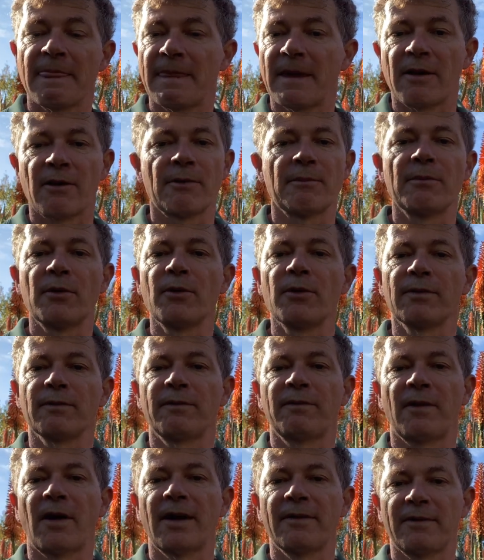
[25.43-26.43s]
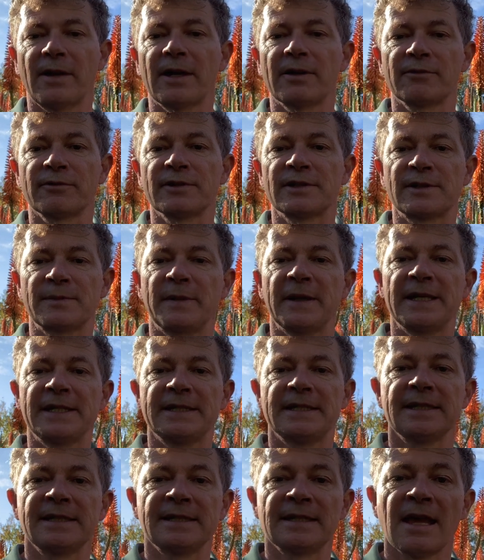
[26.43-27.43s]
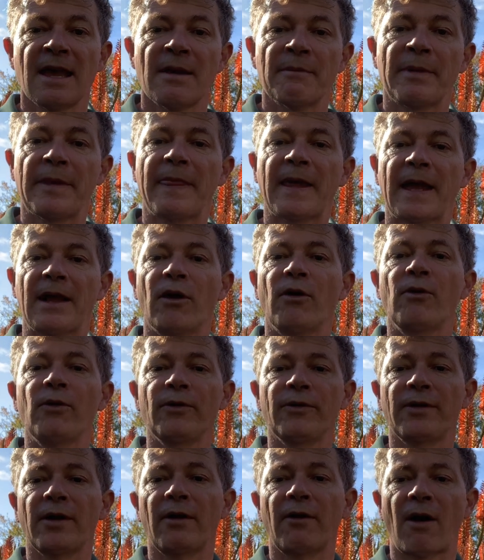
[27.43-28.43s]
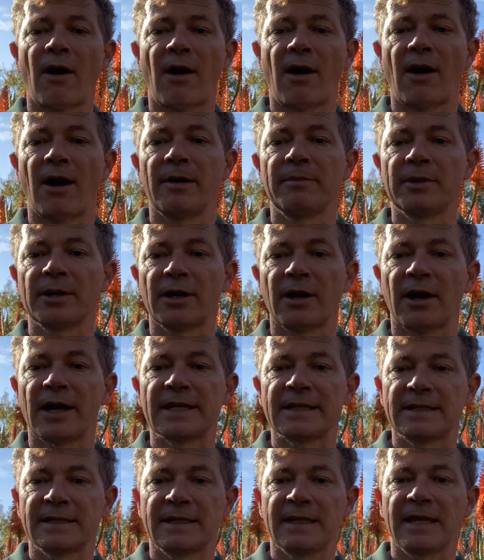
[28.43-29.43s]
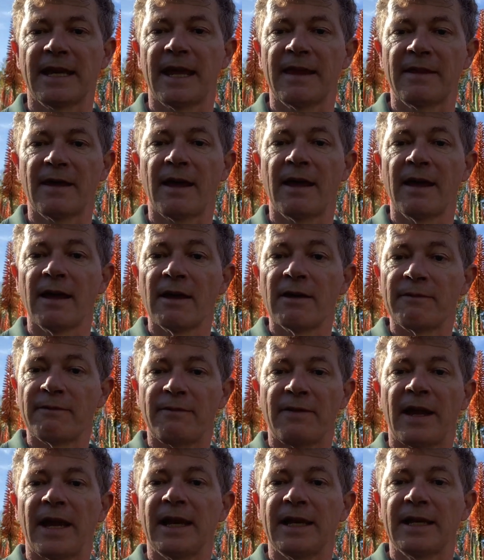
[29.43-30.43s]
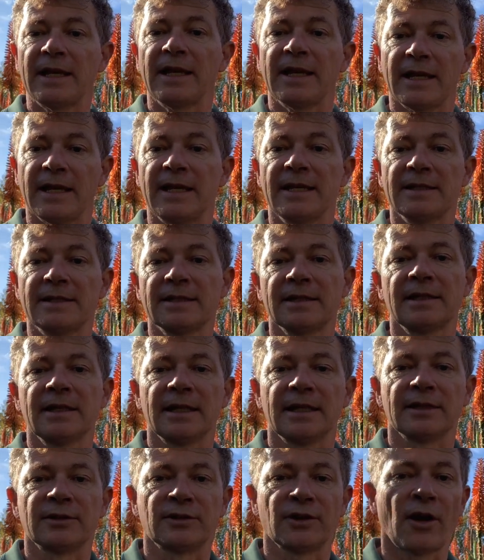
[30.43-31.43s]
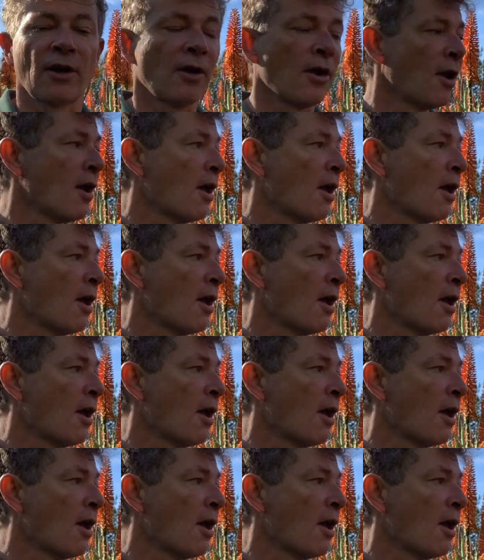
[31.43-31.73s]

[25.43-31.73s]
There are more than 500 species, but they also hybridize together fairly easily. So